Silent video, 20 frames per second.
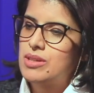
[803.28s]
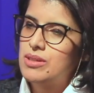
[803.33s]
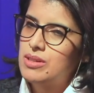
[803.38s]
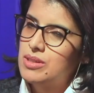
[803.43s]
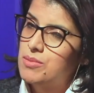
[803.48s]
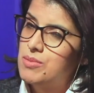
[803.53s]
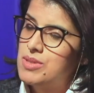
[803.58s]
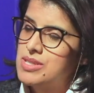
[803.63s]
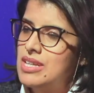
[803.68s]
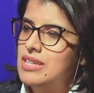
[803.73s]

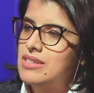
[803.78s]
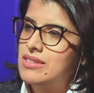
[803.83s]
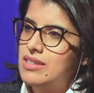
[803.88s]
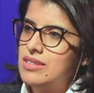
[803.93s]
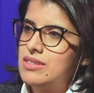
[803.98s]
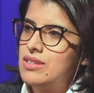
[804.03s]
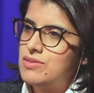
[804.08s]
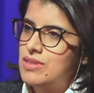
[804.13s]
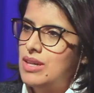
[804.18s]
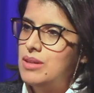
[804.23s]
Represent
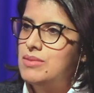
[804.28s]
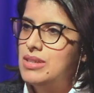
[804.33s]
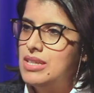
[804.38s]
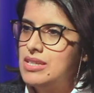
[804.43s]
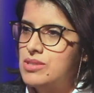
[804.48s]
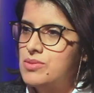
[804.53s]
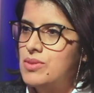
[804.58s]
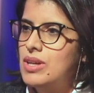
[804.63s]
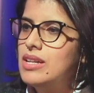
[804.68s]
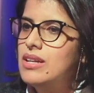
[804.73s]
another family
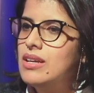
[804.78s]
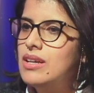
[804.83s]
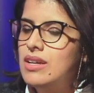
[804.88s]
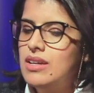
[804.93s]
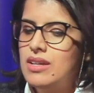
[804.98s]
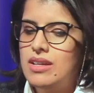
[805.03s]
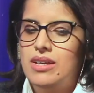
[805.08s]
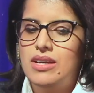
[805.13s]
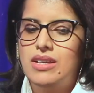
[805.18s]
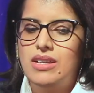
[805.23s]
as well.
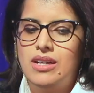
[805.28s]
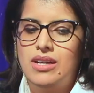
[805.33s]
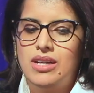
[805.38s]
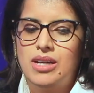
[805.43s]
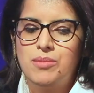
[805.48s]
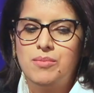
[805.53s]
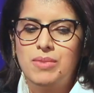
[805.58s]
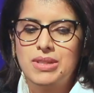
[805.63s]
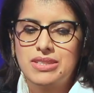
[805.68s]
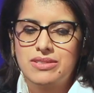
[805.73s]

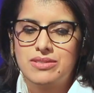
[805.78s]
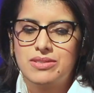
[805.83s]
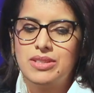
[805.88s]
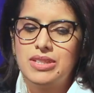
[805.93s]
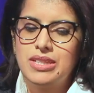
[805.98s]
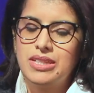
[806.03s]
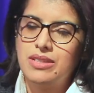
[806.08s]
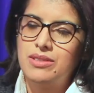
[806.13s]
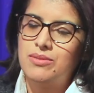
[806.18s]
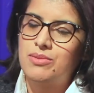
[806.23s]
But
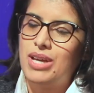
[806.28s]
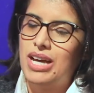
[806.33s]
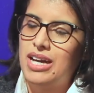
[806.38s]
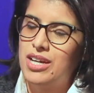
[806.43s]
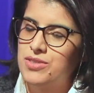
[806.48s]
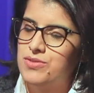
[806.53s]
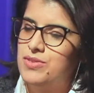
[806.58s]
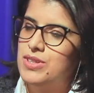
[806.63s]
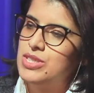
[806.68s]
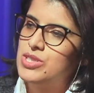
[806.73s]

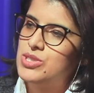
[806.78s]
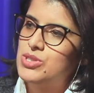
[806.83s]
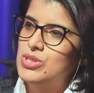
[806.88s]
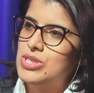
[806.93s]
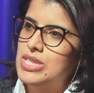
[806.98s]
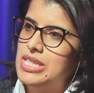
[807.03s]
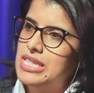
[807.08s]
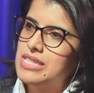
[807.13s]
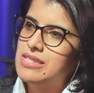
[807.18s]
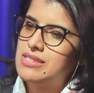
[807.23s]
Arfaj
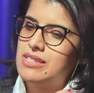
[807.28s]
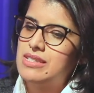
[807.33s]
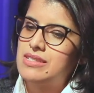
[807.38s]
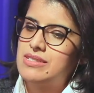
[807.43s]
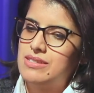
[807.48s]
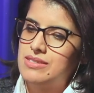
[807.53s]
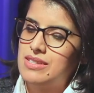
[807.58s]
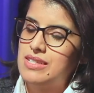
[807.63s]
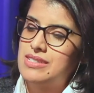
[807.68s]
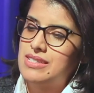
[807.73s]
is
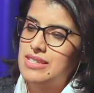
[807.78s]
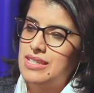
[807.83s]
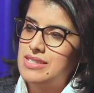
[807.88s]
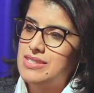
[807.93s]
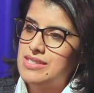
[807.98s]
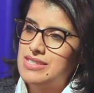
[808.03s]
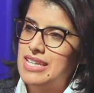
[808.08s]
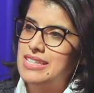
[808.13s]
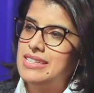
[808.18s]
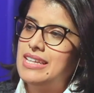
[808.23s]
this
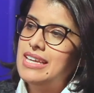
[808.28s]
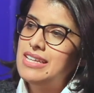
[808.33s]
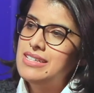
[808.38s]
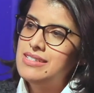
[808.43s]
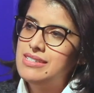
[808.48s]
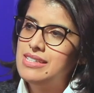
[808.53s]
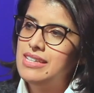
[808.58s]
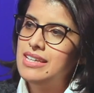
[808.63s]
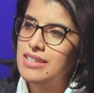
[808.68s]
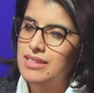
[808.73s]
it's a
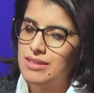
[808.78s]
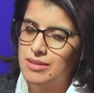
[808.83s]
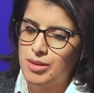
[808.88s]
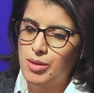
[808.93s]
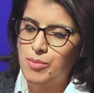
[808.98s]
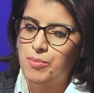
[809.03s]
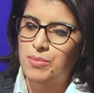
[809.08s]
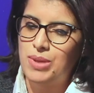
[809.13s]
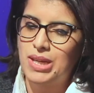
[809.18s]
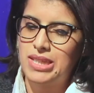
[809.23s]
daisy,
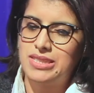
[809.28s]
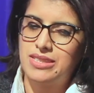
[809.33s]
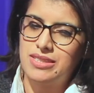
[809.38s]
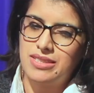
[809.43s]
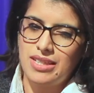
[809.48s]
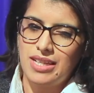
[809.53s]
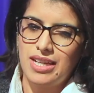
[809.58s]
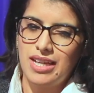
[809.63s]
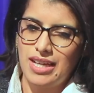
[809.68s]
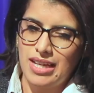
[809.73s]
but
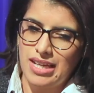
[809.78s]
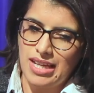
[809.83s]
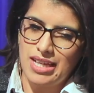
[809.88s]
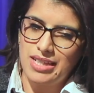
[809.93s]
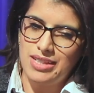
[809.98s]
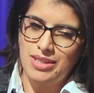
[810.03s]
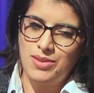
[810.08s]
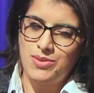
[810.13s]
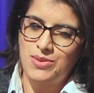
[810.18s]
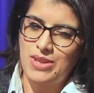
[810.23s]

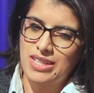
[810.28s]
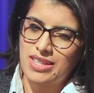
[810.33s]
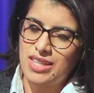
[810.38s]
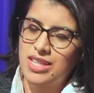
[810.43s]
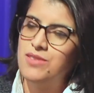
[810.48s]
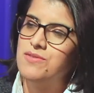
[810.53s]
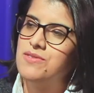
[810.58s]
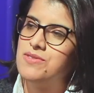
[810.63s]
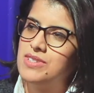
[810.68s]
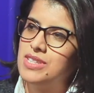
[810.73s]
that
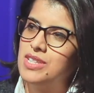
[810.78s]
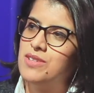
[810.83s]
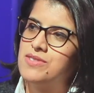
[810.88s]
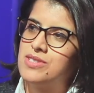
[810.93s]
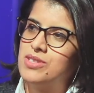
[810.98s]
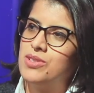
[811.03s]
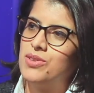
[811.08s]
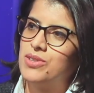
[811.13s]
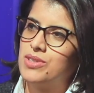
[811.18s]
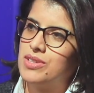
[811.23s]

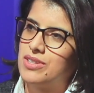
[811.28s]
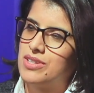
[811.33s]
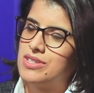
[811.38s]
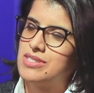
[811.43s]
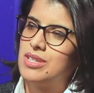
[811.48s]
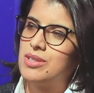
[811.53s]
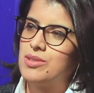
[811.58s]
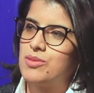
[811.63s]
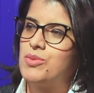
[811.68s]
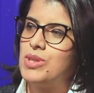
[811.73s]
lives longer.
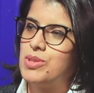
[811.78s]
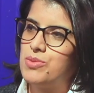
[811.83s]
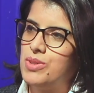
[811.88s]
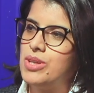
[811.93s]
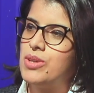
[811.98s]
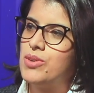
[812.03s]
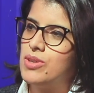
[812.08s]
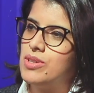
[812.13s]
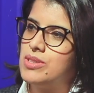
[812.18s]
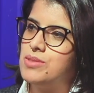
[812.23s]
It's what we
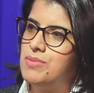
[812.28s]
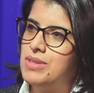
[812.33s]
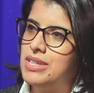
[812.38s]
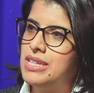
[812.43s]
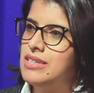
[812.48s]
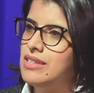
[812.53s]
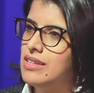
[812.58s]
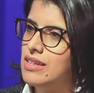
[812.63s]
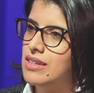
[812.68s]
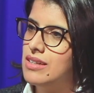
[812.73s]
call it
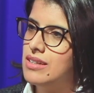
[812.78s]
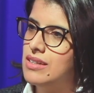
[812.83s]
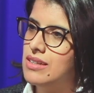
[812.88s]
perennial.